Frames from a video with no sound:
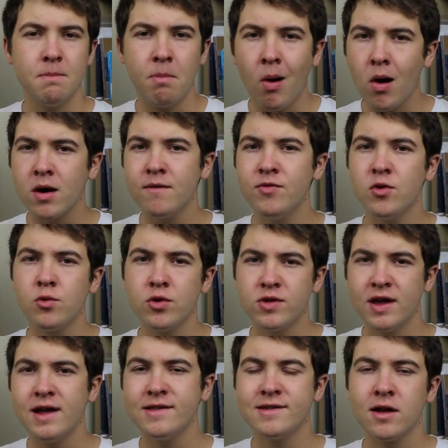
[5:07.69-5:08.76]
Part of the
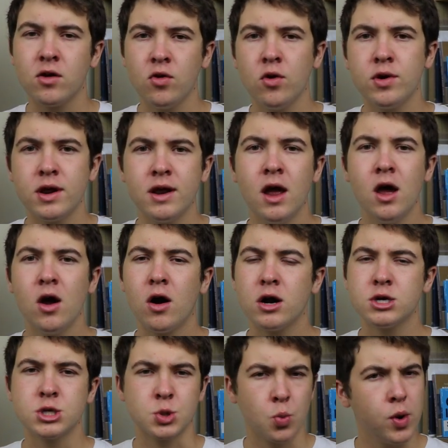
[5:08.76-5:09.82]
routines included
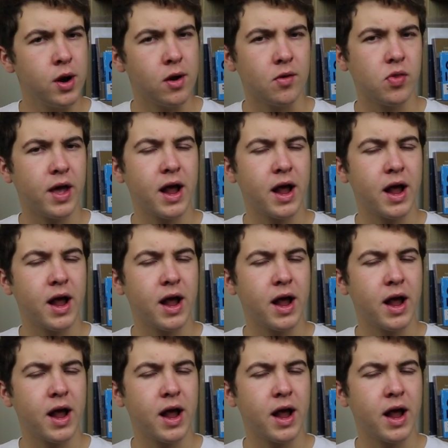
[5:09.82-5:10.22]
are just weird.